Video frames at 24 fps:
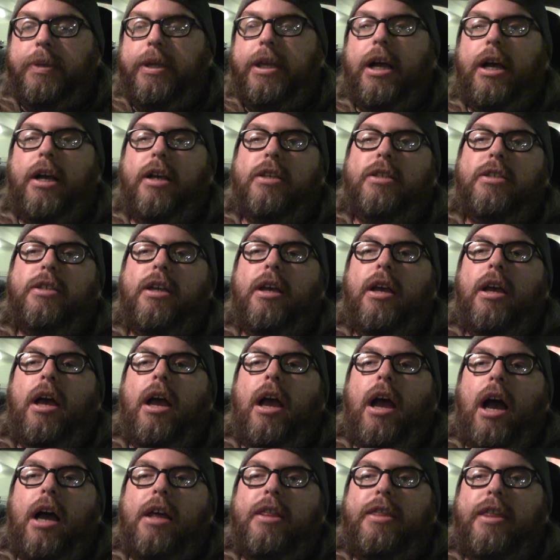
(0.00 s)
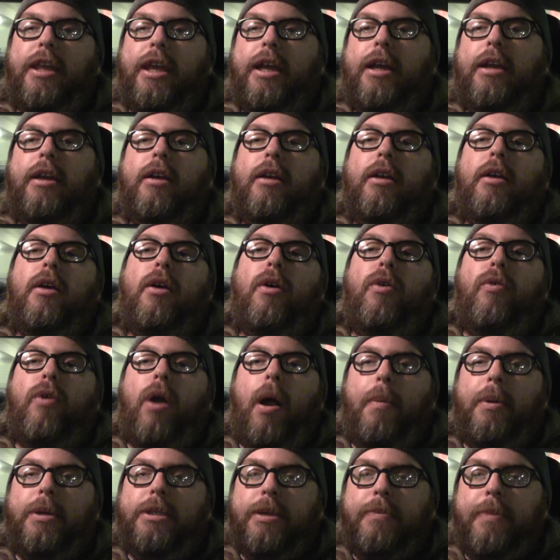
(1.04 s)
because I think
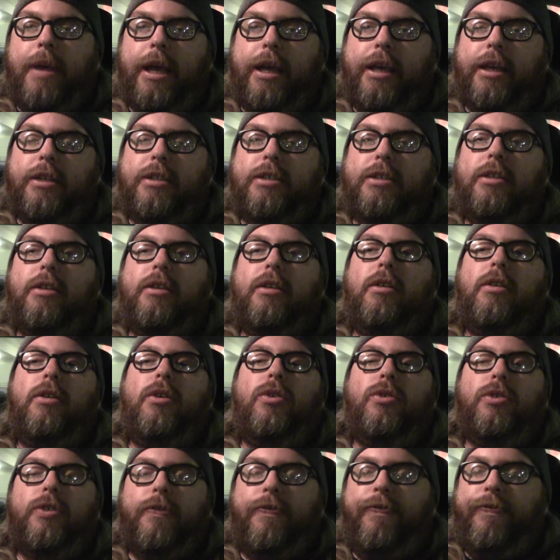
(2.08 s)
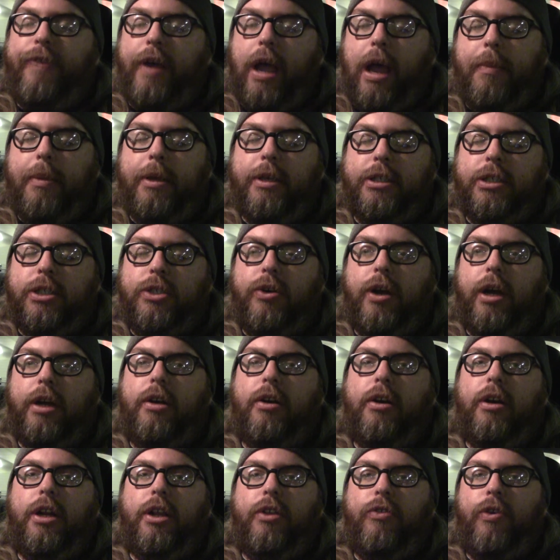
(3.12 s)
Robert Zemeckis who's a fabulous
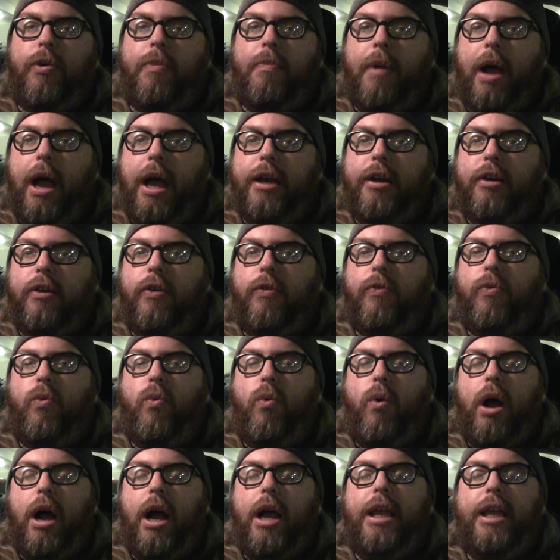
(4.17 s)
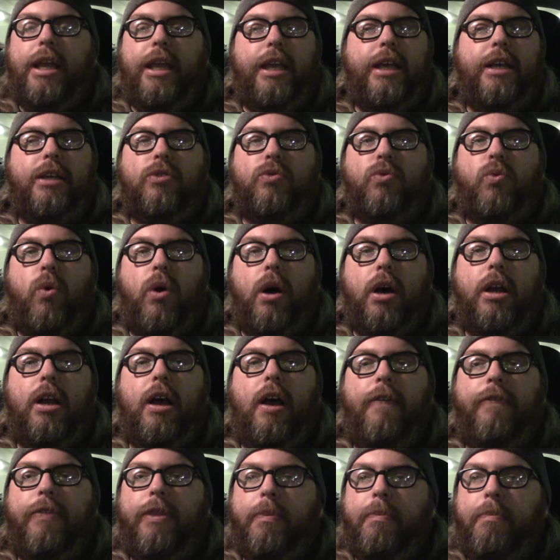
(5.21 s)
director. Another reminder of why he is one
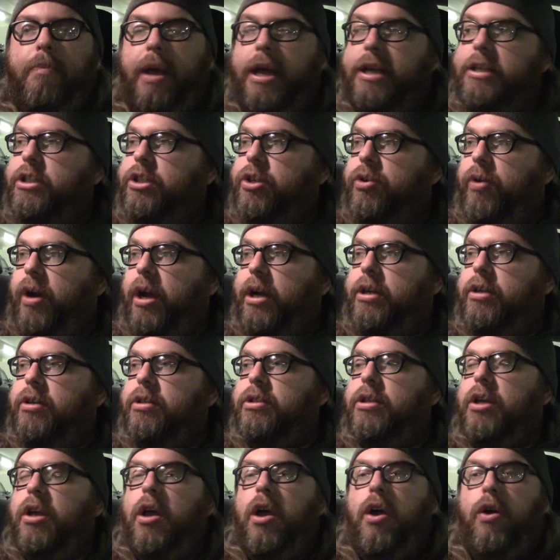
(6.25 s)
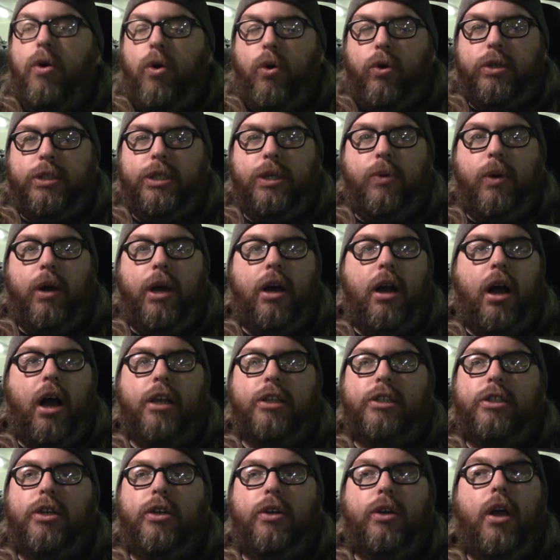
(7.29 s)
of the best directors. Of course, he won an
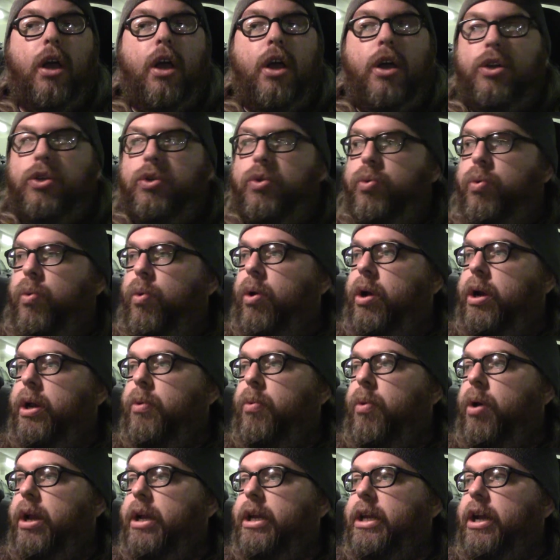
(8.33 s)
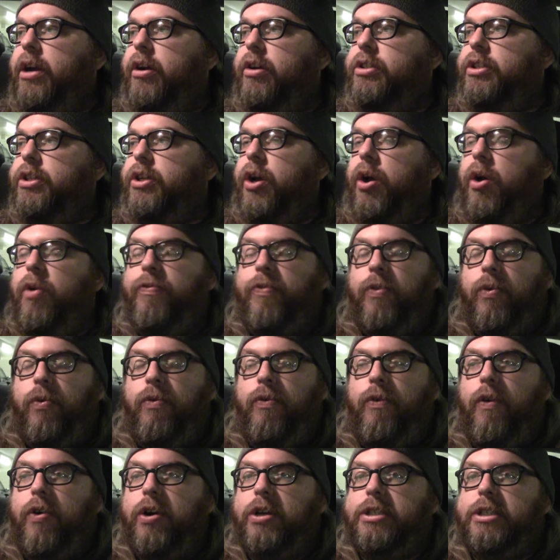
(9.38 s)
Oscar 21 years ago for
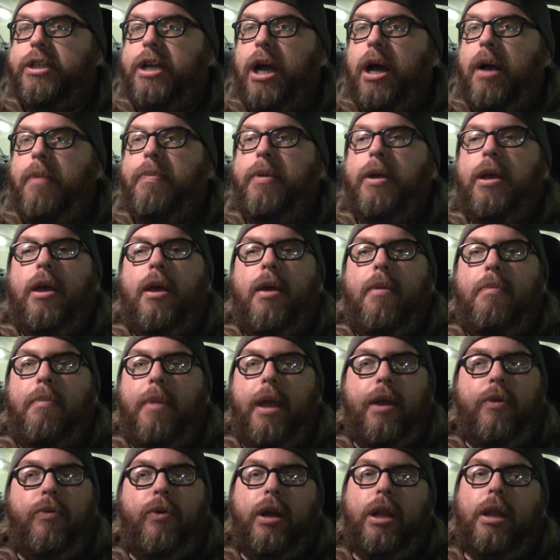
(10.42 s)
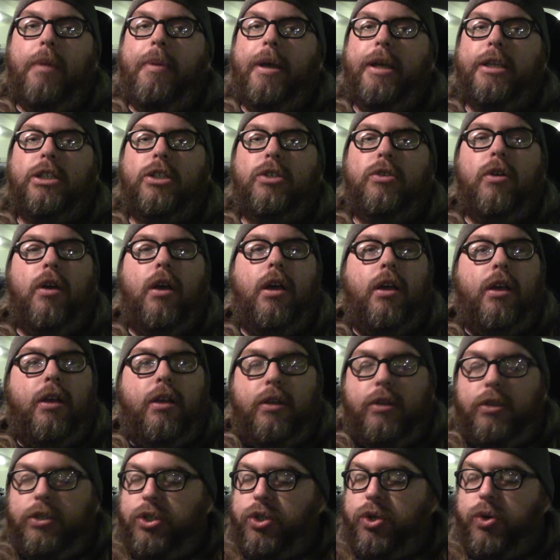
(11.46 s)
Forrest Gump, made one of the best
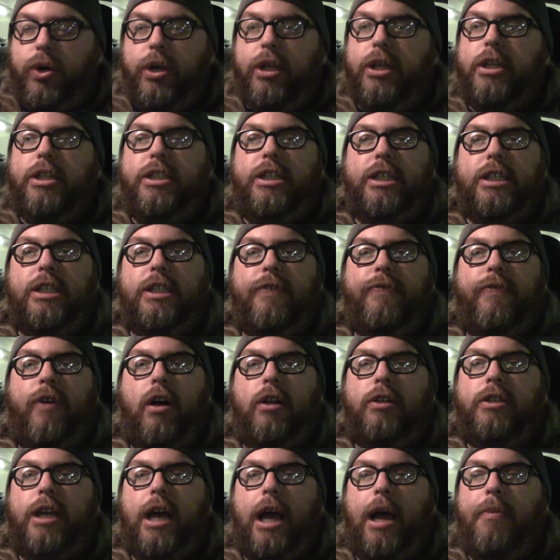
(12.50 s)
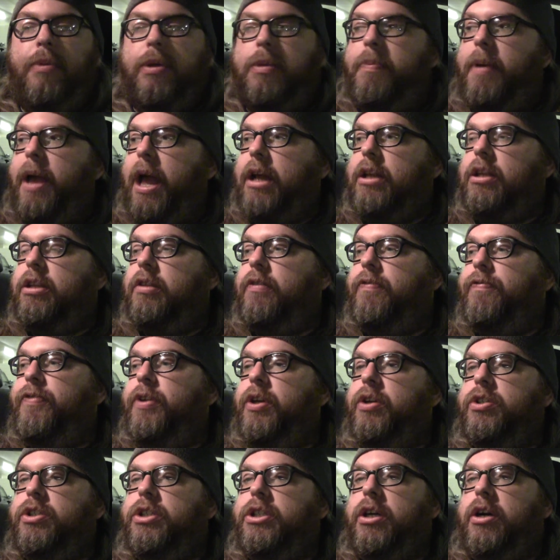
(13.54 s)
trilogies of all time with Back to the
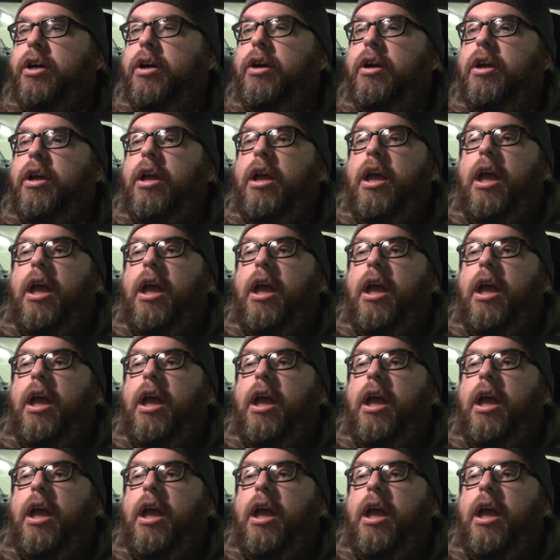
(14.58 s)
Future,